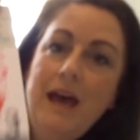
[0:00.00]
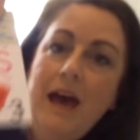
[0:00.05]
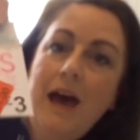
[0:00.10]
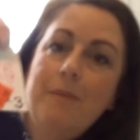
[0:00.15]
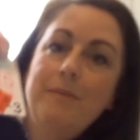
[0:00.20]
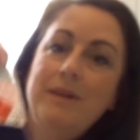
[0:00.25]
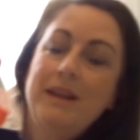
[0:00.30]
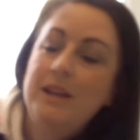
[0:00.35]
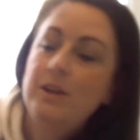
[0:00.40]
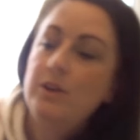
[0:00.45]

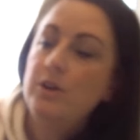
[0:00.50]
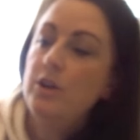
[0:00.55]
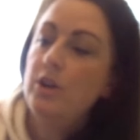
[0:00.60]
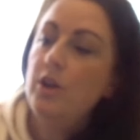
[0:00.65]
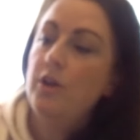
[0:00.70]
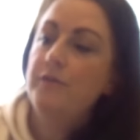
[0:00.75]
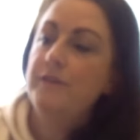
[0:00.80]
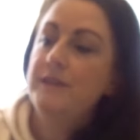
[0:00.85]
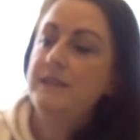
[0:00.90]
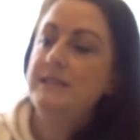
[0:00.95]
I mean, I know a
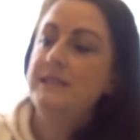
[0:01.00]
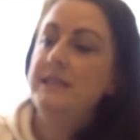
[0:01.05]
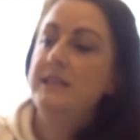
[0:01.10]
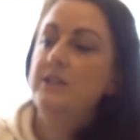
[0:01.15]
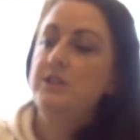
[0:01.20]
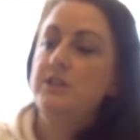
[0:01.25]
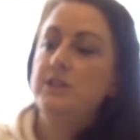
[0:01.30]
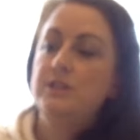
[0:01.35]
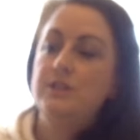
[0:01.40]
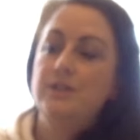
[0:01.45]
lot of these
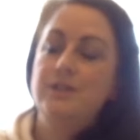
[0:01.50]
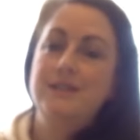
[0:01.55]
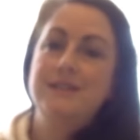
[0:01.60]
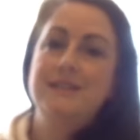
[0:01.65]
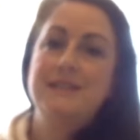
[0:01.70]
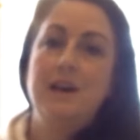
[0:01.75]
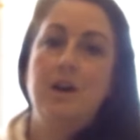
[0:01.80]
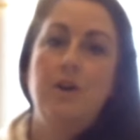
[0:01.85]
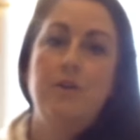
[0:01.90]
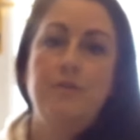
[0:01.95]
t-shirts only
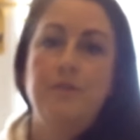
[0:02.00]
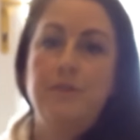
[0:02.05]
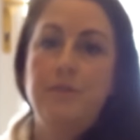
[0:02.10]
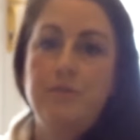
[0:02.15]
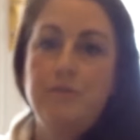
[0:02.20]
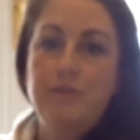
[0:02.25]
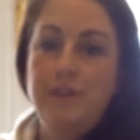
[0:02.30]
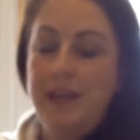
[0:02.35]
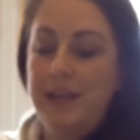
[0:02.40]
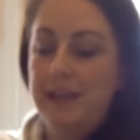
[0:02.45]
start off at
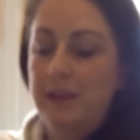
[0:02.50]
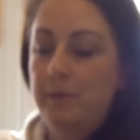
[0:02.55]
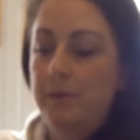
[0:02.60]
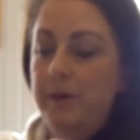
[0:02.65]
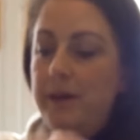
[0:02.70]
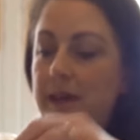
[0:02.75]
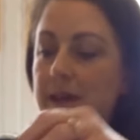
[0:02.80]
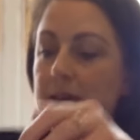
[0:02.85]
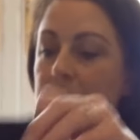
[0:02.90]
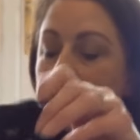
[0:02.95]
£3
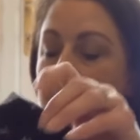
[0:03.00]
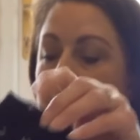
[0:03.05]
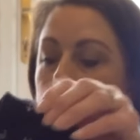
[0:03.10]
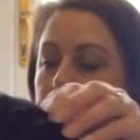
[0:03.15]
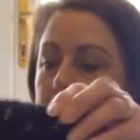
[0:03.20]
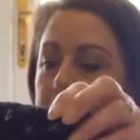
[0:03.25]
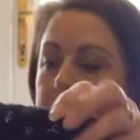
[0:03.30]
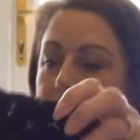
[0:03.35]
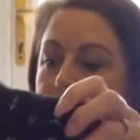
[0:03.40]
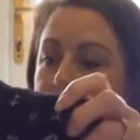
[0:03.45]
anyway,
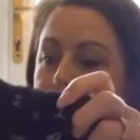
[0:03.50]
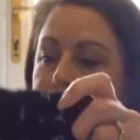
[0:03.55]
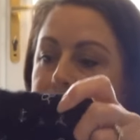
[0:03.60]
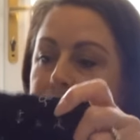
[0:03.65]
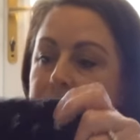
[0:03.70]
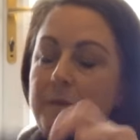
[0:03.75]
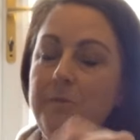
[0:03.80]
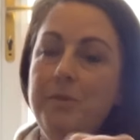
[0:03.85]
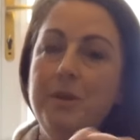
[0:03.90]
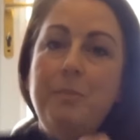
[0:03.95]

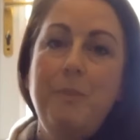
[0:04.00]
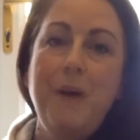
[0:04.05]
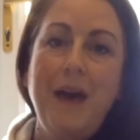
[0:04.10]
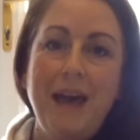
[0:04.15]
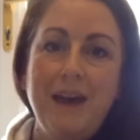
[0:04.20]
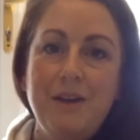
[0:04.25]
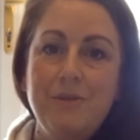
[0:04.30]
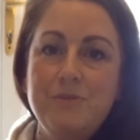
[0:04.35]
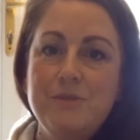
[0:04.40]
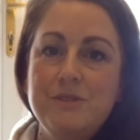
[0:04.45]
but
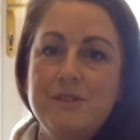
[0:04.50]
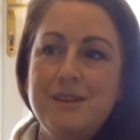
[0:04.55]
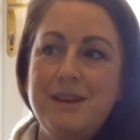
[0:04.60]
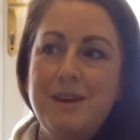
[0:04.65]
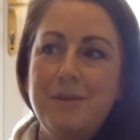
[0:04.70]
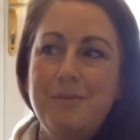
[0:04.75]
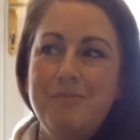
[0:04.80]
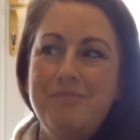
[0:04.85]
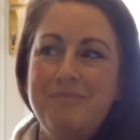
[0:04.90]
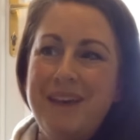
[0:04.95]

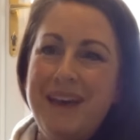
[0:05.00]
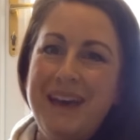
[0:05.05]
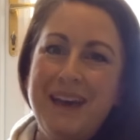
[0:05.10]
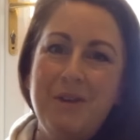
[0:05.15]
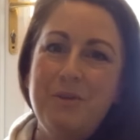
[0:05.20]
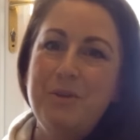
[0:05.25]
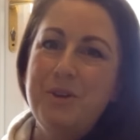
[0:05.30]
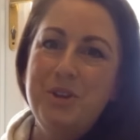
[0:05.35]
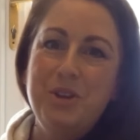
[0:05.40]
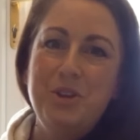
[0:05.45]
£1,
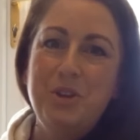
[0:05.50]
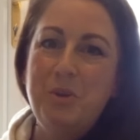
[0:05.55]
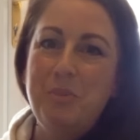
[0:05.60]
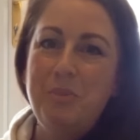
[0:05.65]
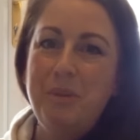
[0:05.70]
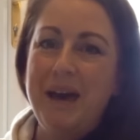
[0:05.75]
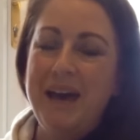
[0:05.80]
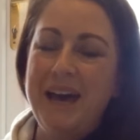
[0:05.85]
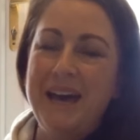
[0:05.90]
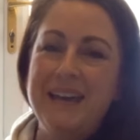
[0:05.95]
how can you not
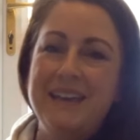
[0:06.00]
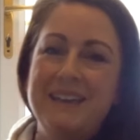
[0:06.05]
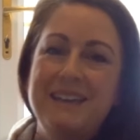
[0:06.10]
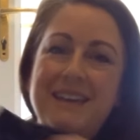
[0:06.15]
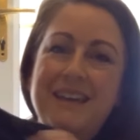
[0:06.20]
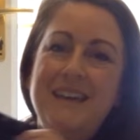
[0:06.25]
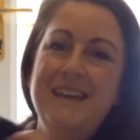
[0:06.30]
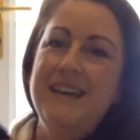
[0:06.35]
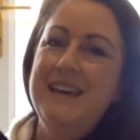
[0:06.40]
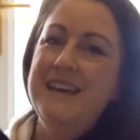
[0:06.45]
buy
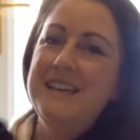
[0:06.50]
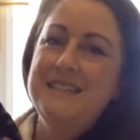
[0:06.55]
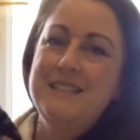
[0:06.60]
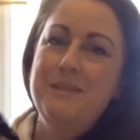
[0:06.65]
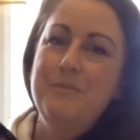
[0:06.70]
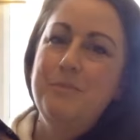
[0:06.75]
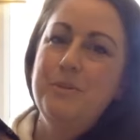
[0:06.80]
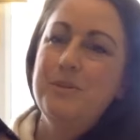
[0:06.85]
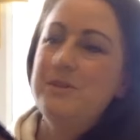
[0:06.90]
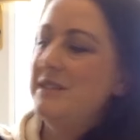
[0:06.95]
a
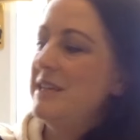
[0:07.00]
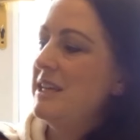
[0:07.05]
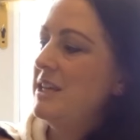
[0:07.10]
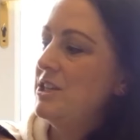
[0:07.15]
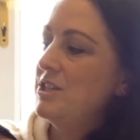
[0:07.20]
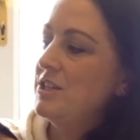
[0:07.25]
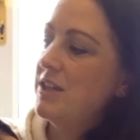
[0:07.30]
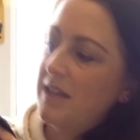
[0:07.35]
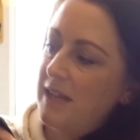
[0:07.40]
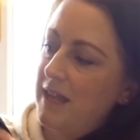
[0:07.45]
simple
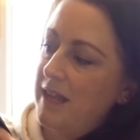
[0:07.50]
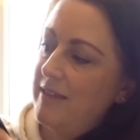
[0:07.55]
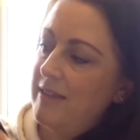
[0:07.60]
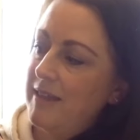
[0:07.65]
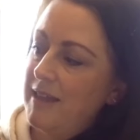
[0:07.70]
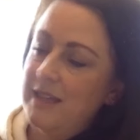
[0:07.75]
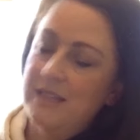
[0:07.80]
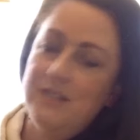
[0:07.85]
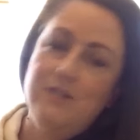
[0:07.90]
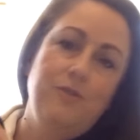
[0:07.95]
t-shirt like
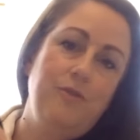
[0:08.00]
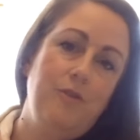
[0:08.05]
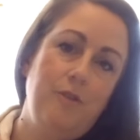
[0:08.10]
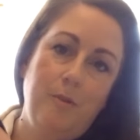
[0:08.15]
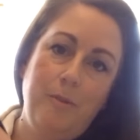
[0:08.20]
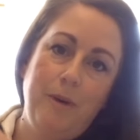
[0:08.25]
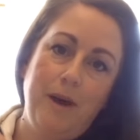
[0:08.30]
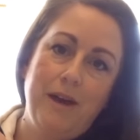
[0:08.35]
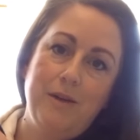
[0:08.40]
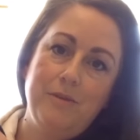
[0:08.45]
this for
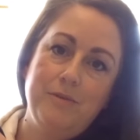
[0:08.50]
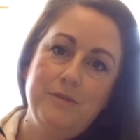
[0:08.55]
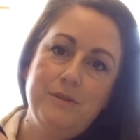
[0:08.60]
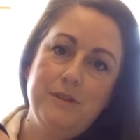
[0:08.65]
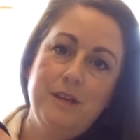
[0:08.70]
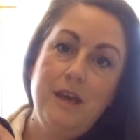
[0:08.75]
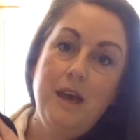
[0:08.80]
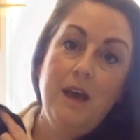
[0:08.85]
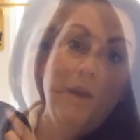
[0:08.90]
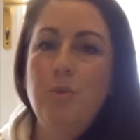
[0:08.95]
£1?
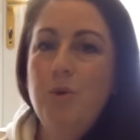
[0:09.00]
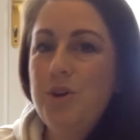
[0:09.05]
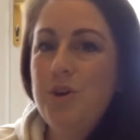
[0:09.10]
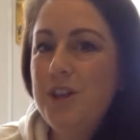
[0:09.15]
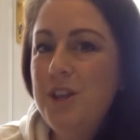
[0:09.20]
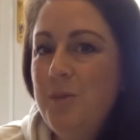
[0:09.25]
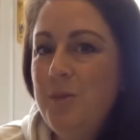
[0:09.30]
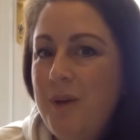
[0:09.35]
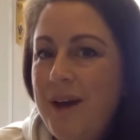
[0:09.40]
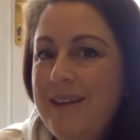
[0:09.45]
What
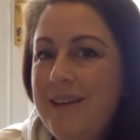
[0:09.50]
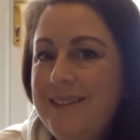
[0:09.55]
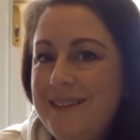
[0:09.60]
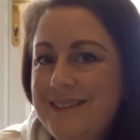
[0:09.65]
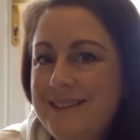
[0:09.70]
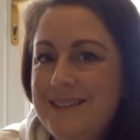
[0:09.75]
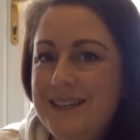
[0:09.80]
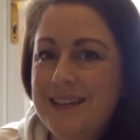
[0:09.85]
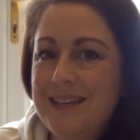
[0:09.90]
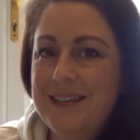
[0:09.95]
can you buy
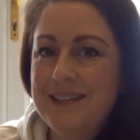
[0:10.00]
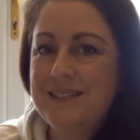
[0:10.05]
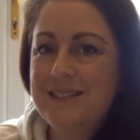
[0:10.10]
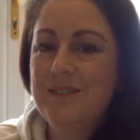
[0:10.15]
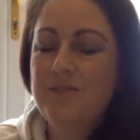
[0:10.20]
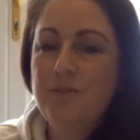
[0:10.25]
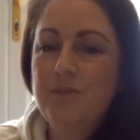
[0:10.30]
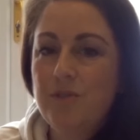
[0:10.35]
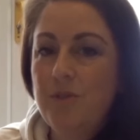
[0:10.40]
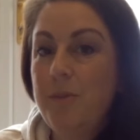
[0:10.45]
these days
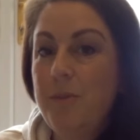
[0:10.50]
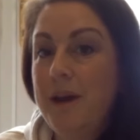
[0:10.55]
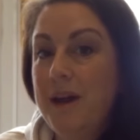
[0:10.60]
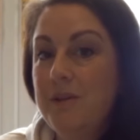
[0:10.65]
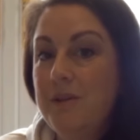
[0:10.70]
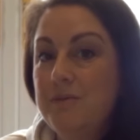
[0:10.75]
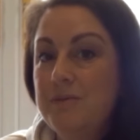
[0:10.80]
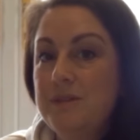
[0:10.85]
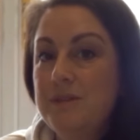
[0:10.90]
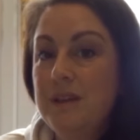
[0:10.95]
for
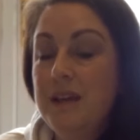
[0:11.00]
£1?